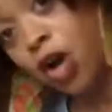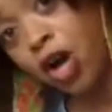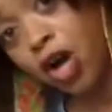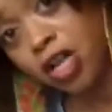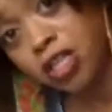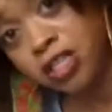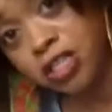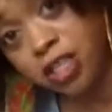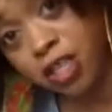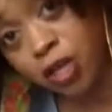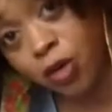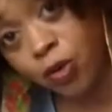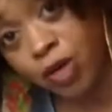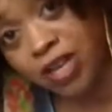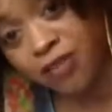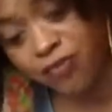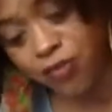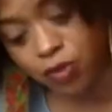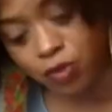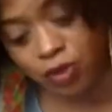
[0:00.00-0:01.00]
also,
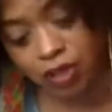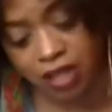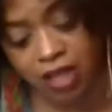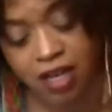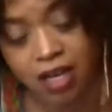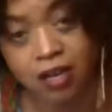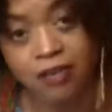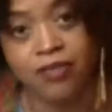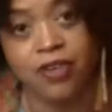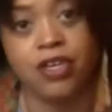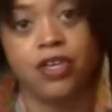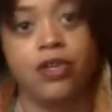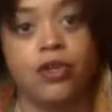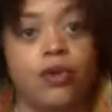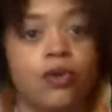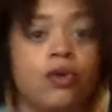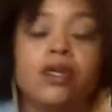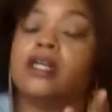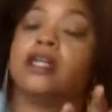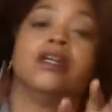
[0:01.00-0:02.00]
if you love
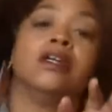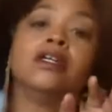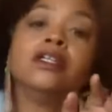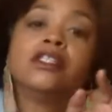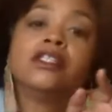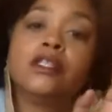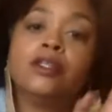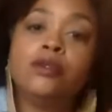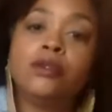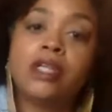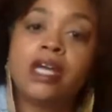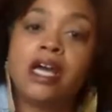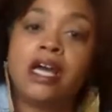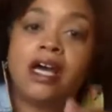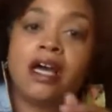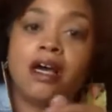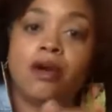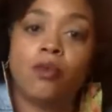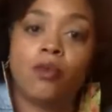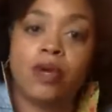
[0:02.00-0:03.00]
your
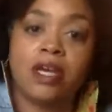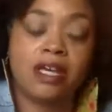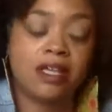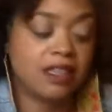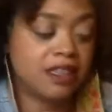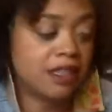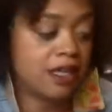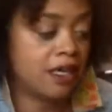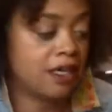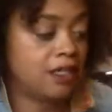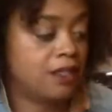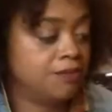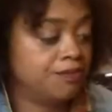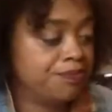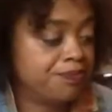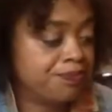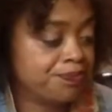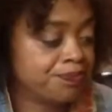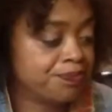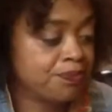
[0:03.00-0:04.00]
tuna with,
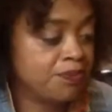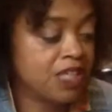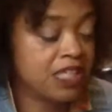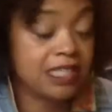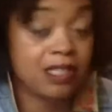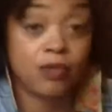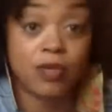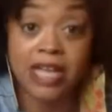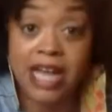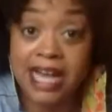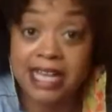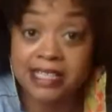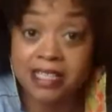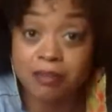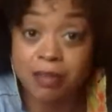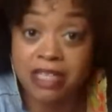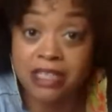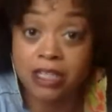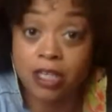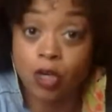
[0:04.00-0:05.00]
someone asked
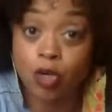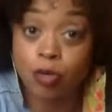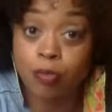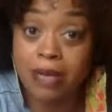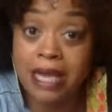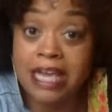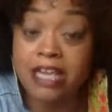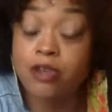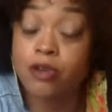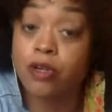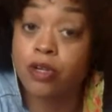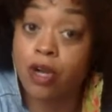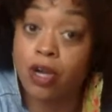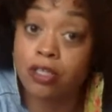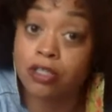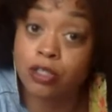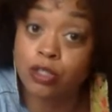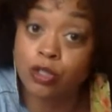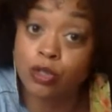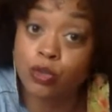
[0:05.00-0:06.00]
about the Old Bay, you could
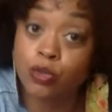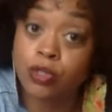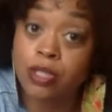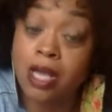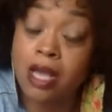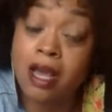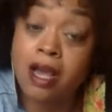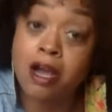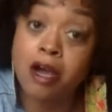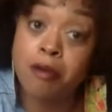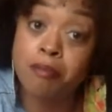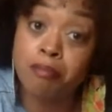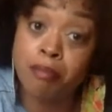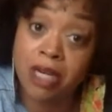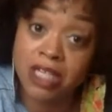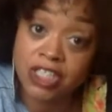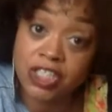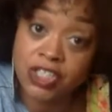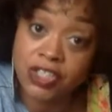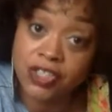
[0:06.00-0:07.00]
also use
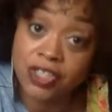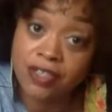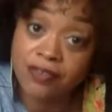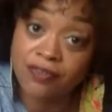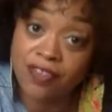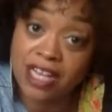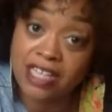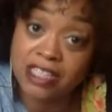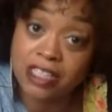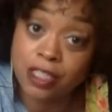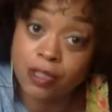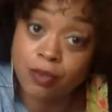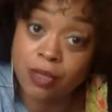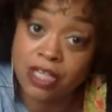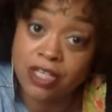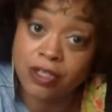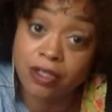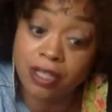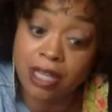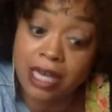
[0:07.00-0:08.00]
mustard if that's the way
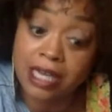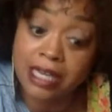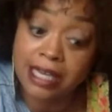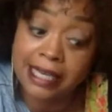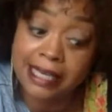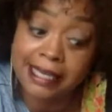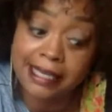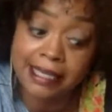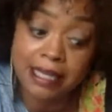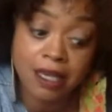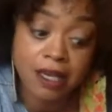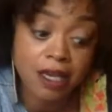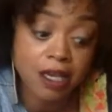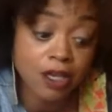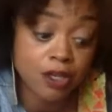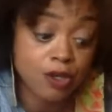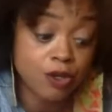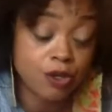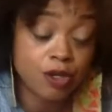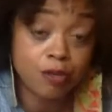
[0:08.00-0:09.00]
you like it.
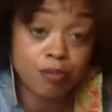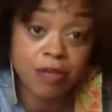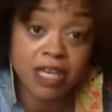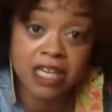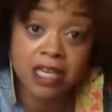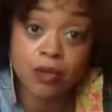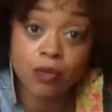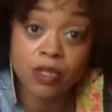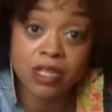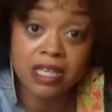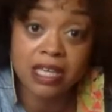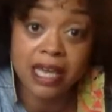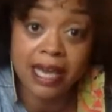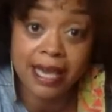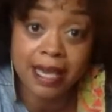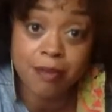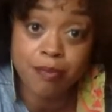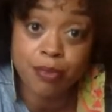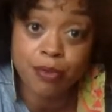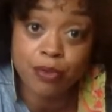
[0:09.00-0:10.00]
You could make it with
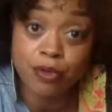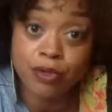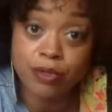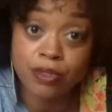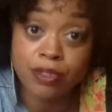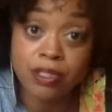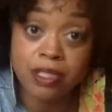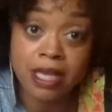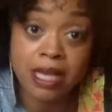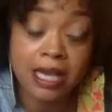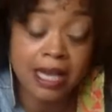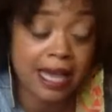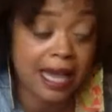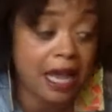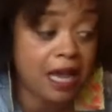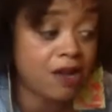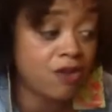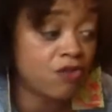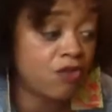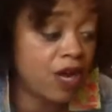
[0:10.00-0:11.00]
capers
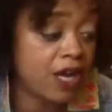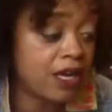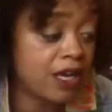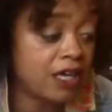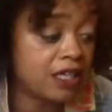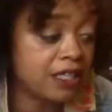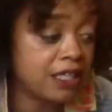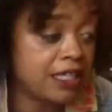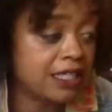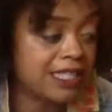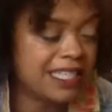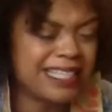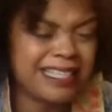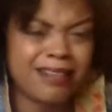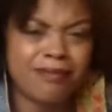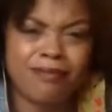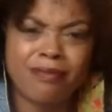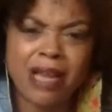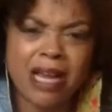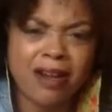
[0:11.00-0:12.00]
and red onions. It's a